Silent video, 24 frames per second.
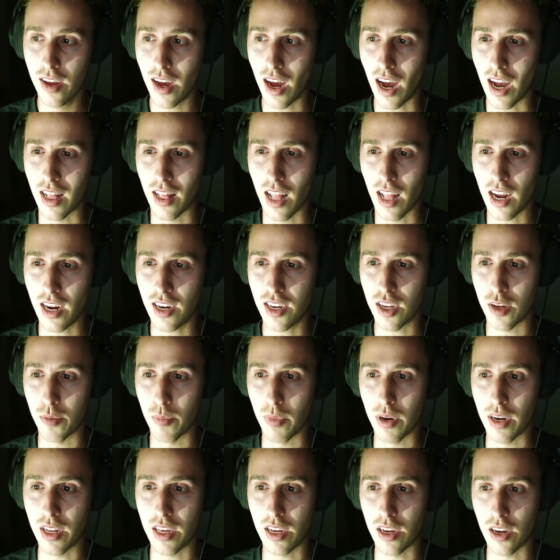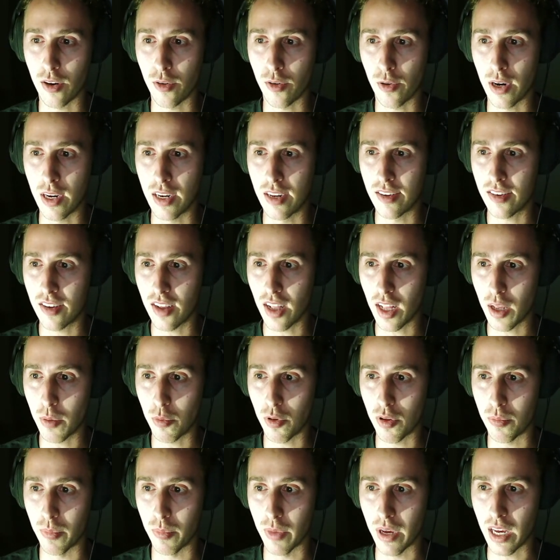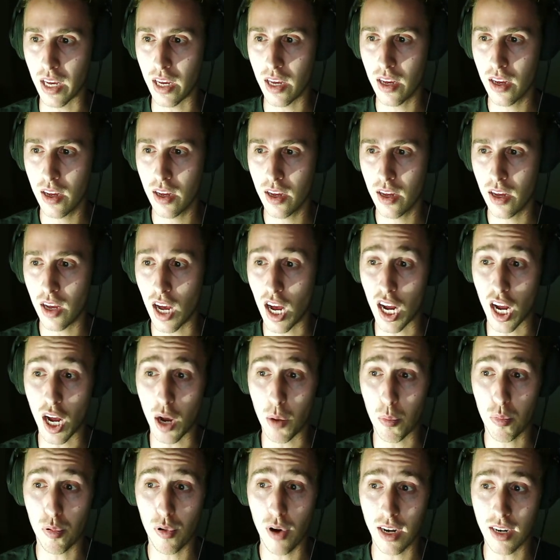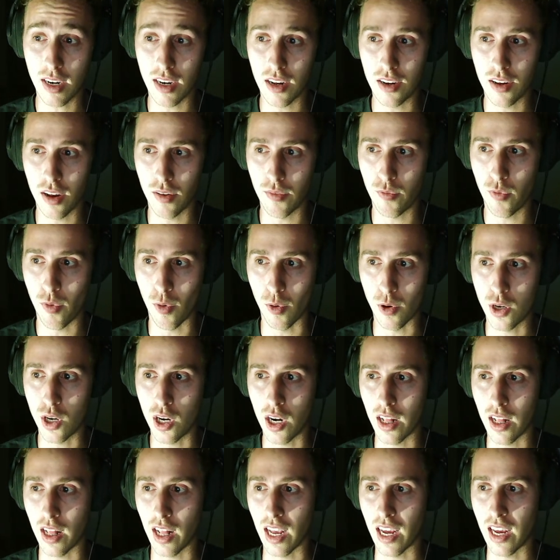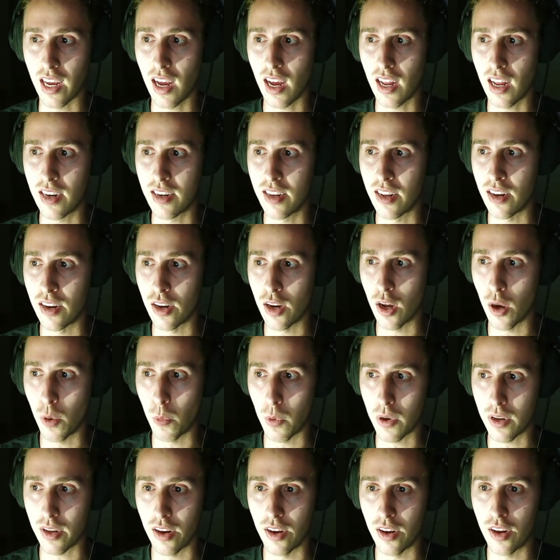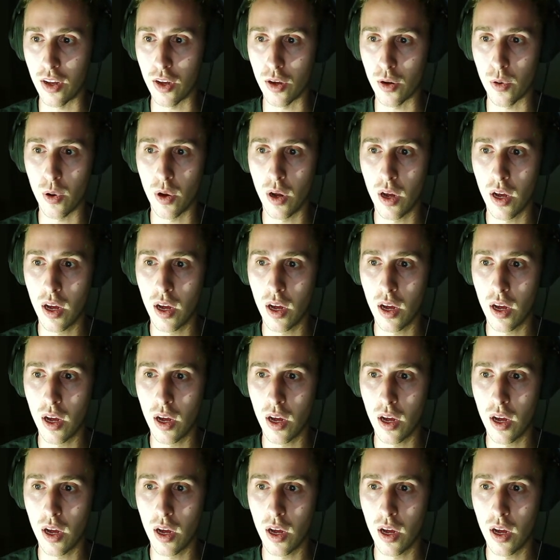I liked him and he agreed to sleep with me. I got pregnant, unfortunately, and didn't know what to do.